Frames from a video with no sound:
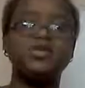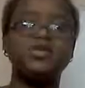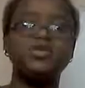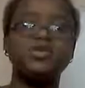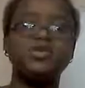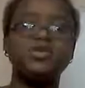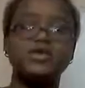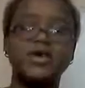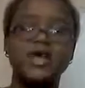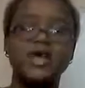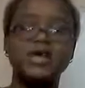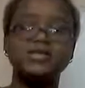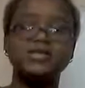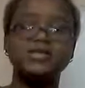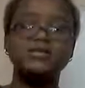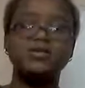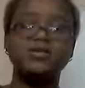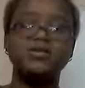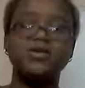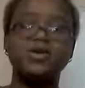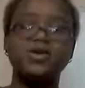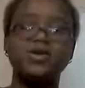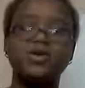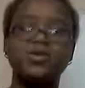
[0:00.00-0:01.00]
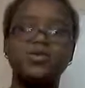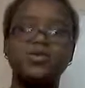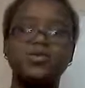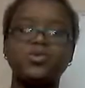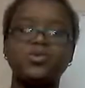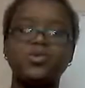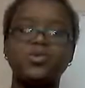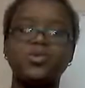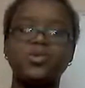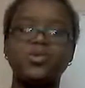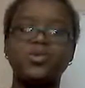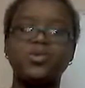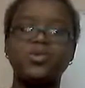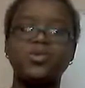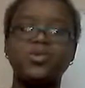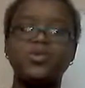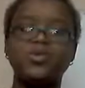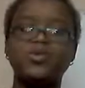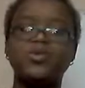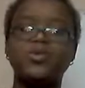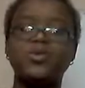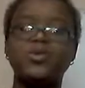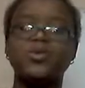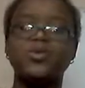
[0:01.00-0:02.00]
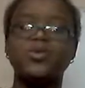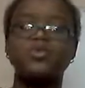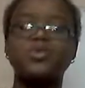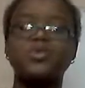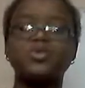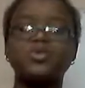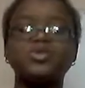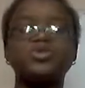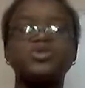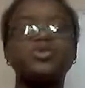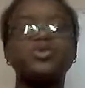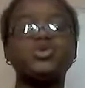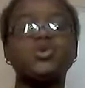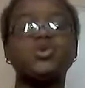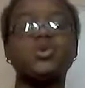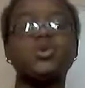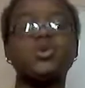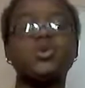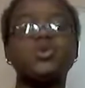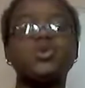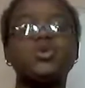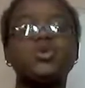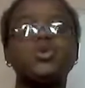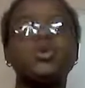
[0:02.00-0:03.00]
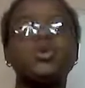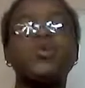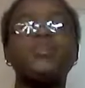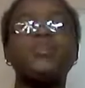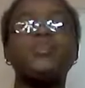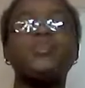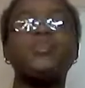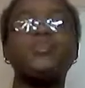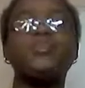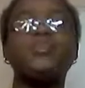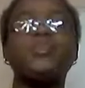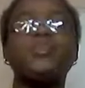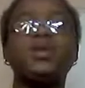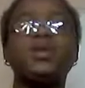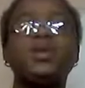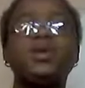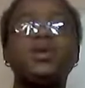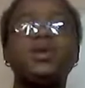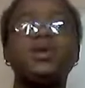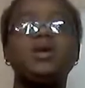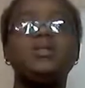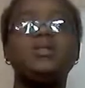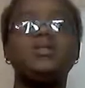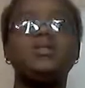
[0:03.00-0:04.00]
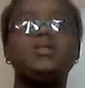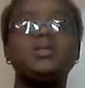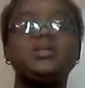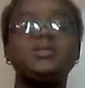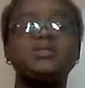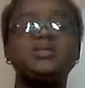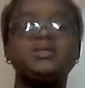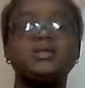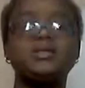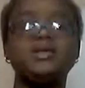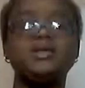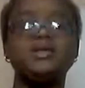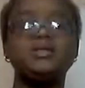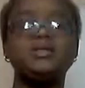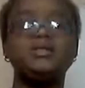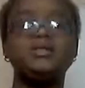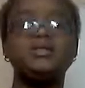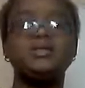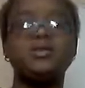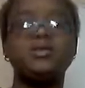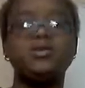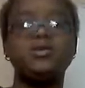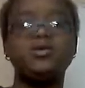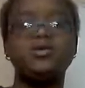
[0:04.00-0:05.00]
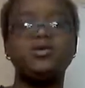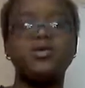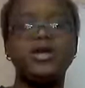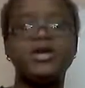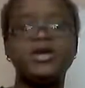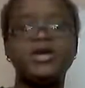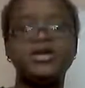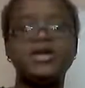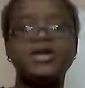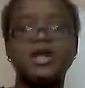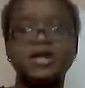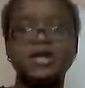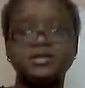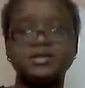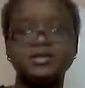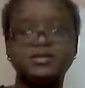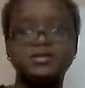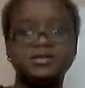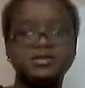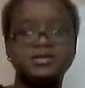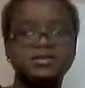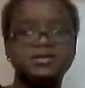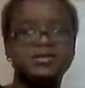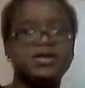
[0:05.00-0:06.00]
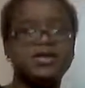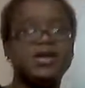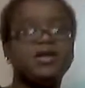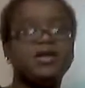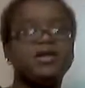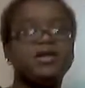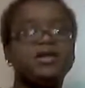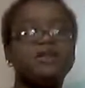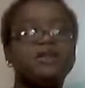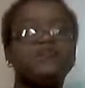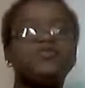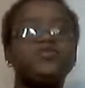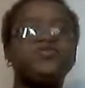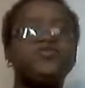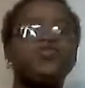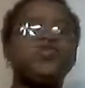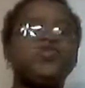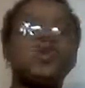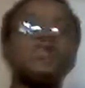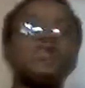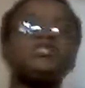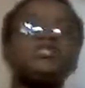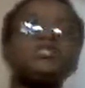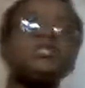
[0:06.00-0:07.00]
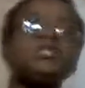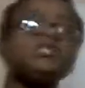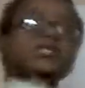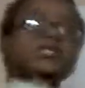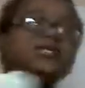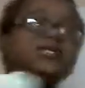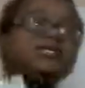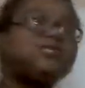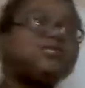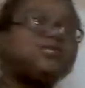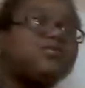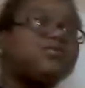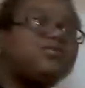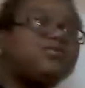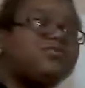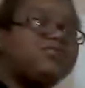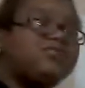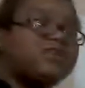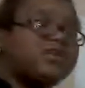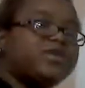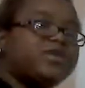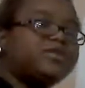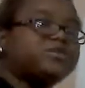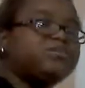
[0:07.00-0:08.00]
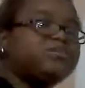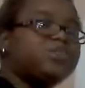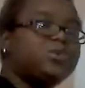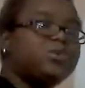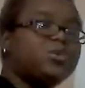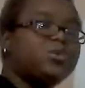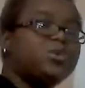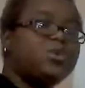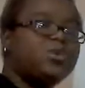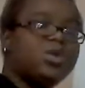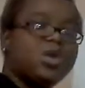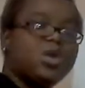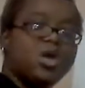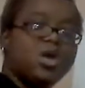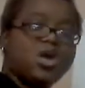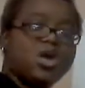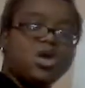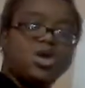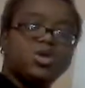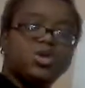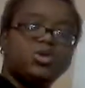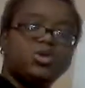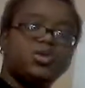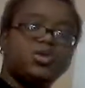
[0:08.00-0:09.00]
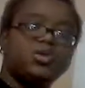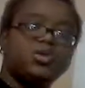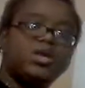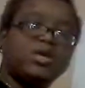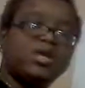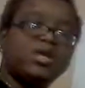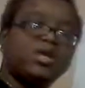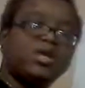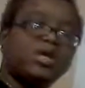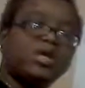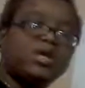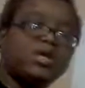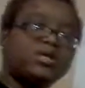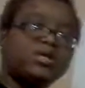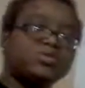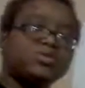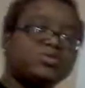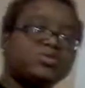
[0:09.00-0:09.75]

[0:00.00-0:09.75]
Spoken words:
join us on our group, Bookstruck Business Learning Classes. And if you're watching this on Facebook, you can